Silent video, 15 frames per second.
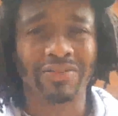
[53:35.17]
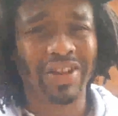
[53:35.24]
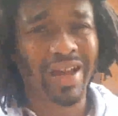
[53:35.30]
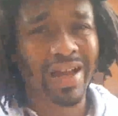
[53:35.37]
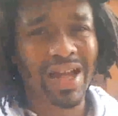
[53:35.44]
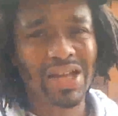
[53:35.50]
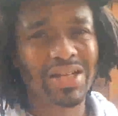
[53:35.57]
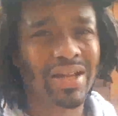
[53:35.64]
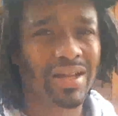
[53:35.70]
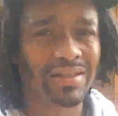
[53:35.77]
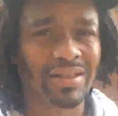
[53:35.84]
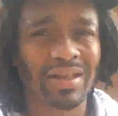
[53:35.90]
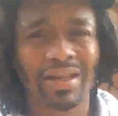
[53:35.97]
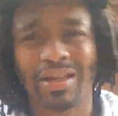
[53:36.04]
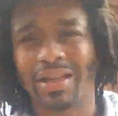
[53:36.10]
Even the
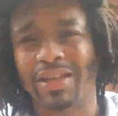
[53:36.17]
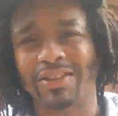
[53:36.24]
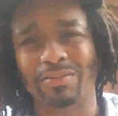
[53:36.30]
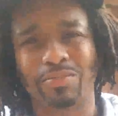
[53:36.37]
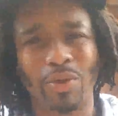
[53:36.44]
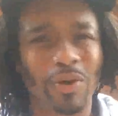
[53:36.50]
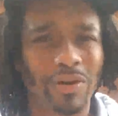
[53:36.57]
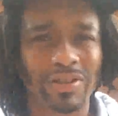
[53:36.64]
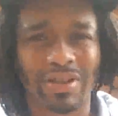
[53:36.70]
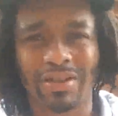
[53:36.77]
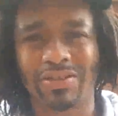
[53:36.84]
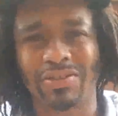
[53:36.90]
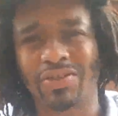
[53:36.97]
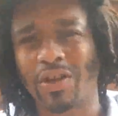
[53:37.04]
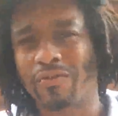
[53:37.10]
hijacks can support us
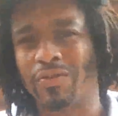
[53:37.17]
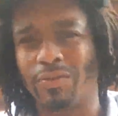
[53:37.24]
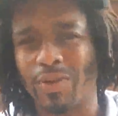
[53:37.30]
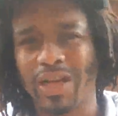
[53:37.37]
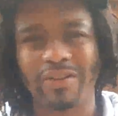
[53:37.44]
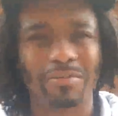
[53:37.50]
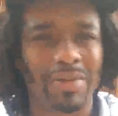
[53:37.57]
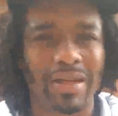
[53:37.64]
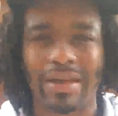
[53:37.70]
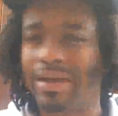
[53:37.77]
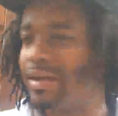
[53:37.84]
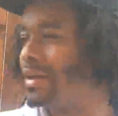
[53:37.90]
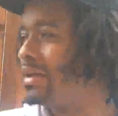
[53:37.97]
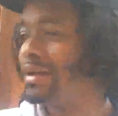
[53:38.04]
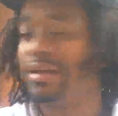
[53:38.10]
because you're surfing the wave, man.